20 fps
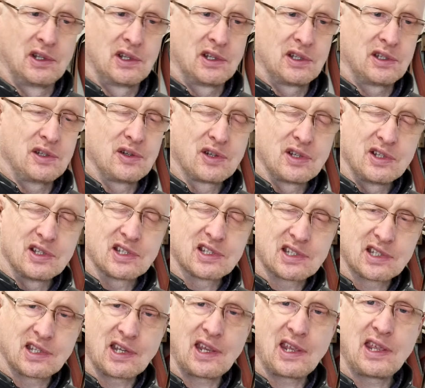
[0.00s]
you can
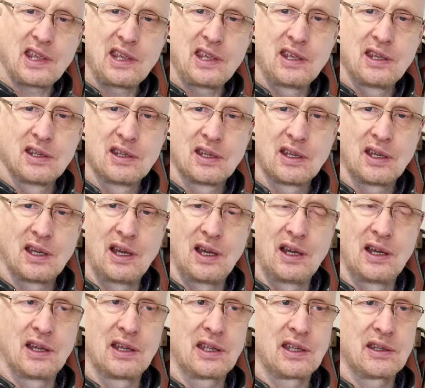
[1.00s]
see
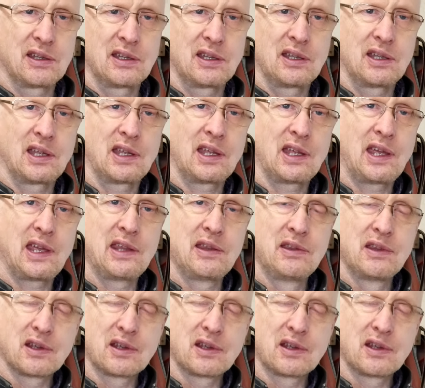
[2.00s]
in